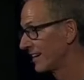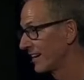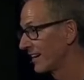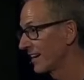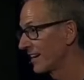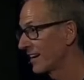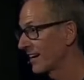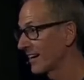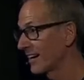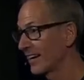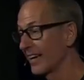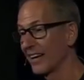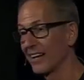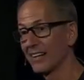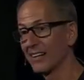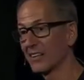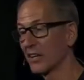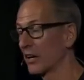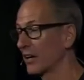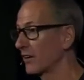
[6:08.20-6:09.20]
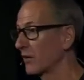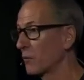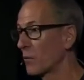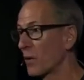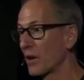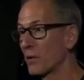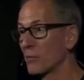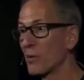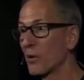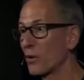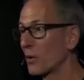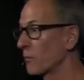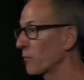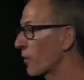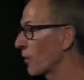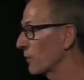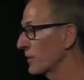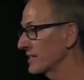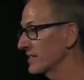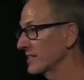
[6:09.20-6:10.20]
One of the
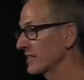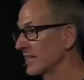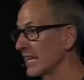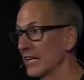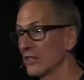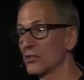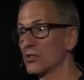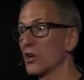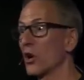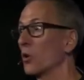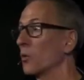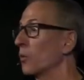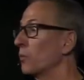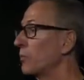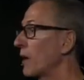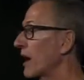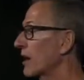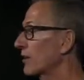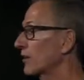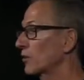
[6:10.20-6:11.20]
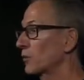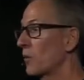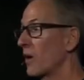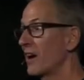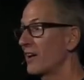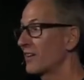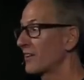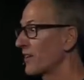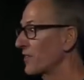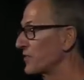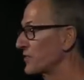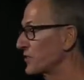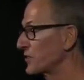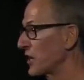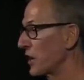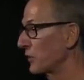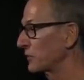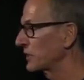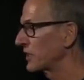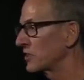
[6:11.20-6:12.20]
more recent things, no bottled water on the
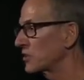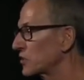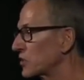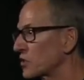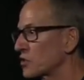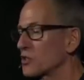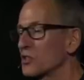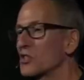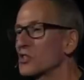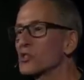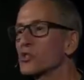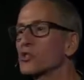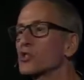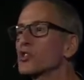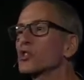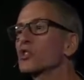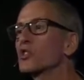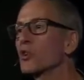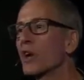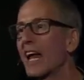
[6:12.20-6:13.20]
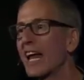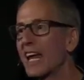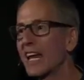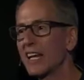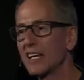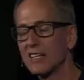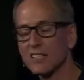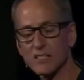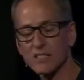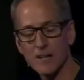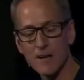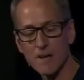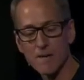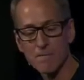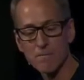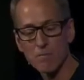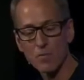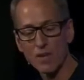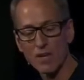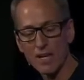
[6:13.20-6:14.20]
shelves. It's just strange,
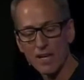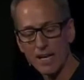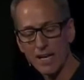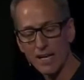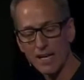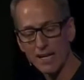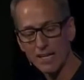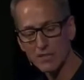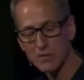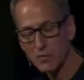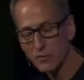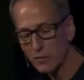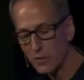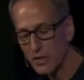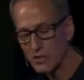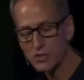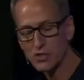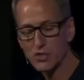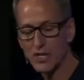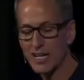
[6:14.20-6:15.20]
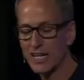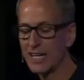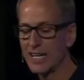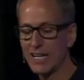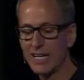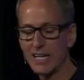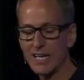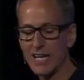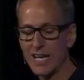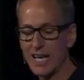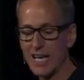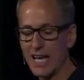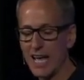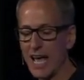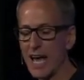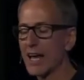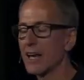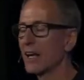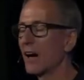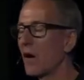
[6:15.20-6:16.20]
and it's frustrating.
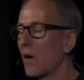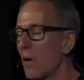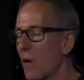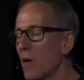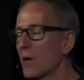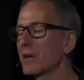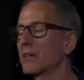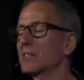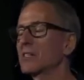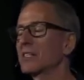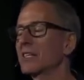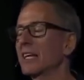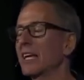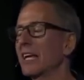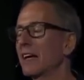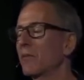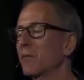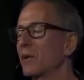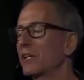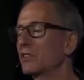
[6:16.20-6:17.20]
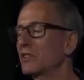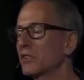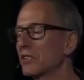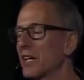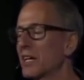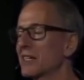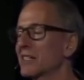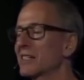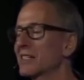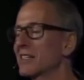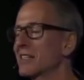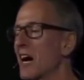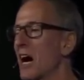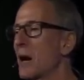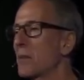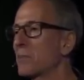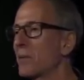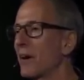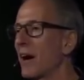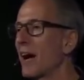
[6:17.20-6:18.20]
And honestly, if we just
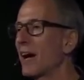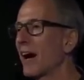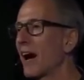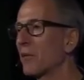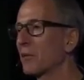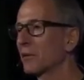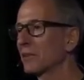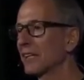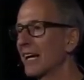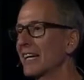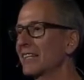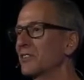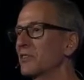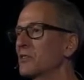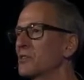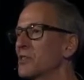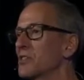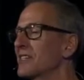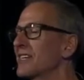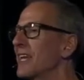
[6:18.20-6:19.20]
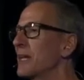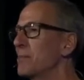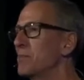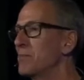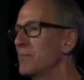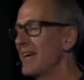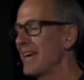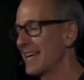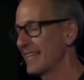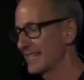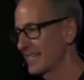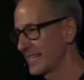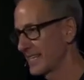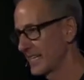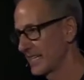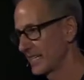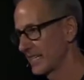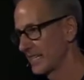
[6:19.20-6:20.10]
stop, I would like to just admit,